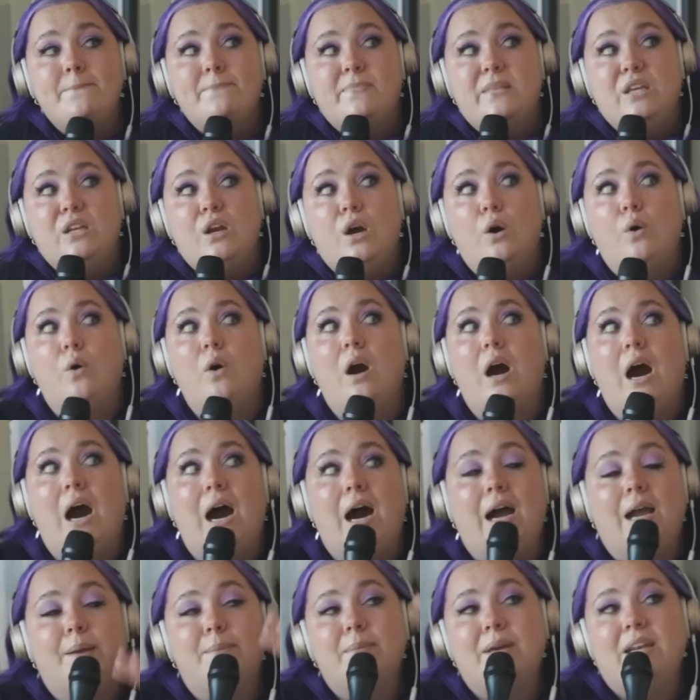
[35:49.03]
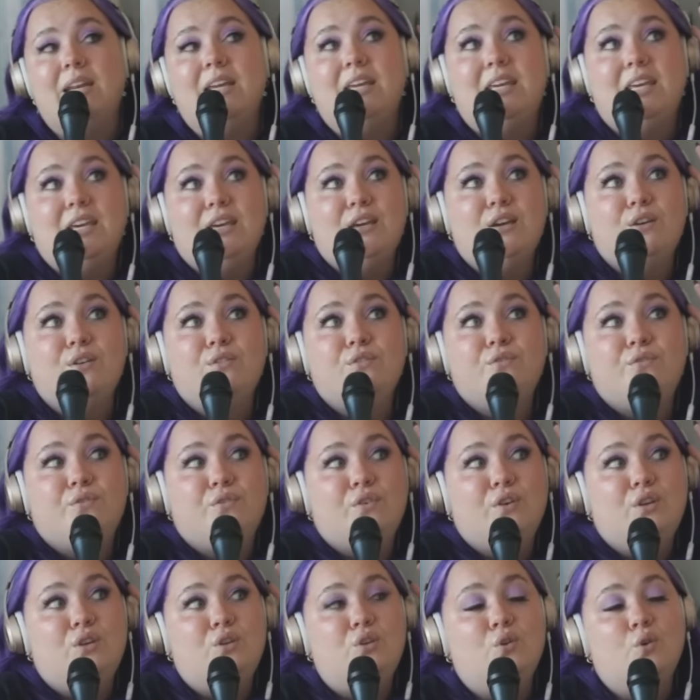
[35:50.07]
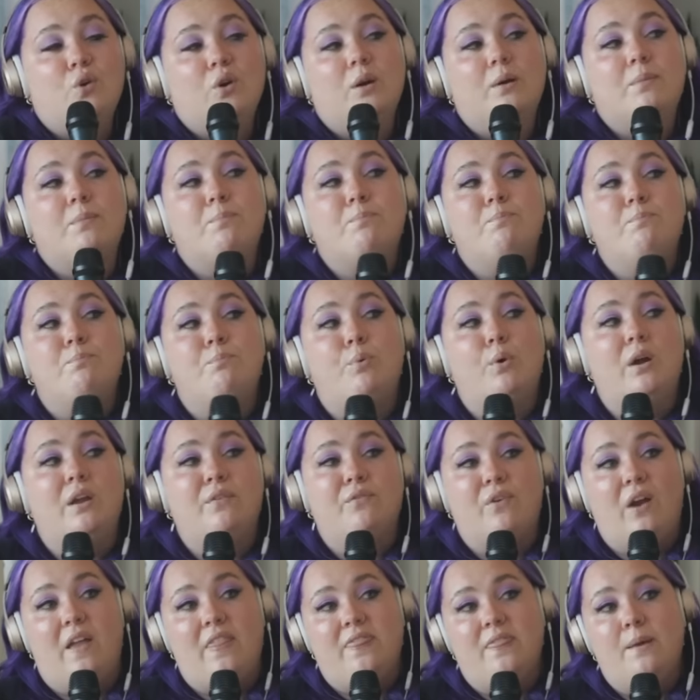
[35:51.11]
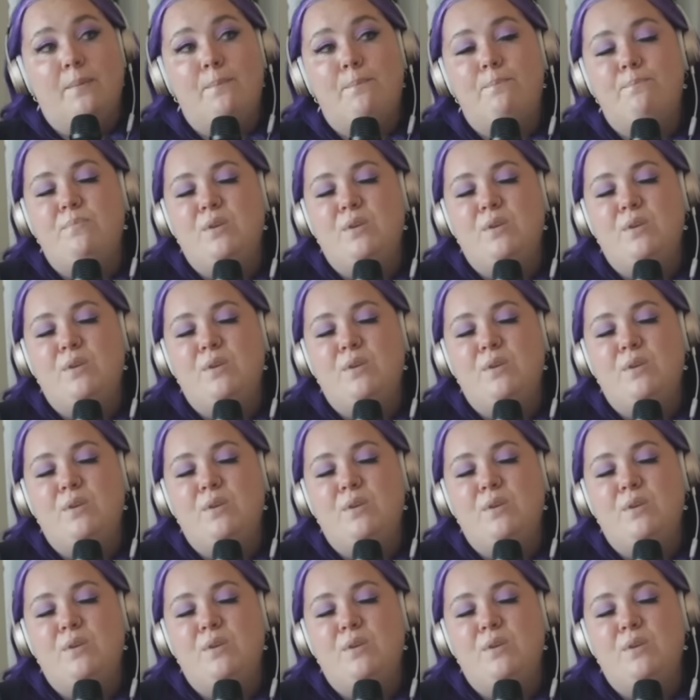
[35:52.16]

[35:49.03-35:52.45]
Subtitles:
you know, I'm going to give your boyfriend the